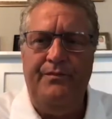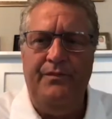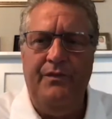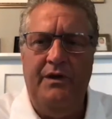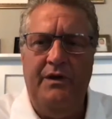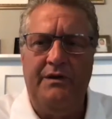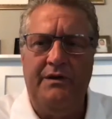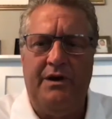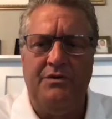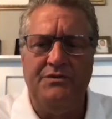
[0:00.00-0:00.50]

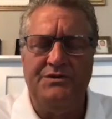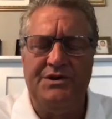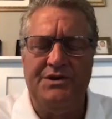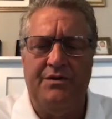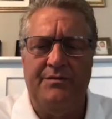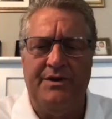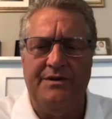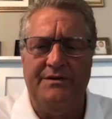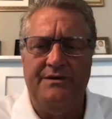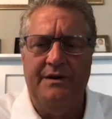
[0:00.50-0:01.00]
and
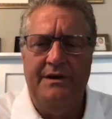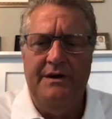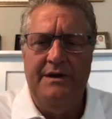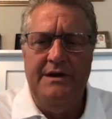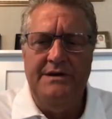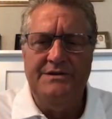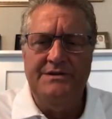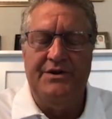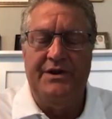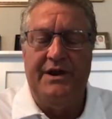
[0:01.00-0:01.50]
co-term it.
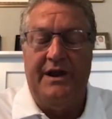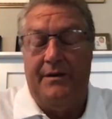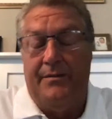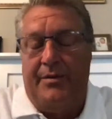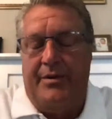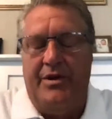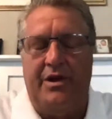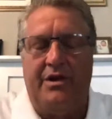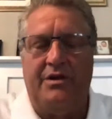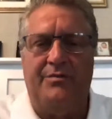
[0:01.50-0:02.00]
So you had a
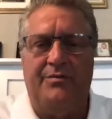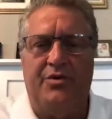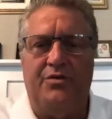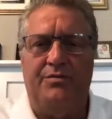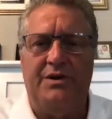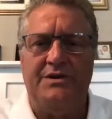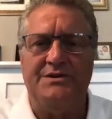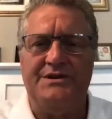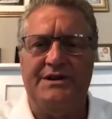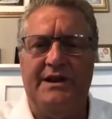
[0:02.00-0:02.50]
predictable
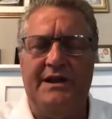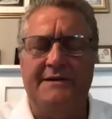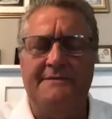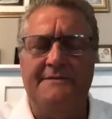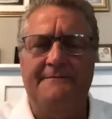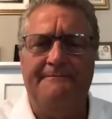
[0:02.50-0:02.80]
budget line.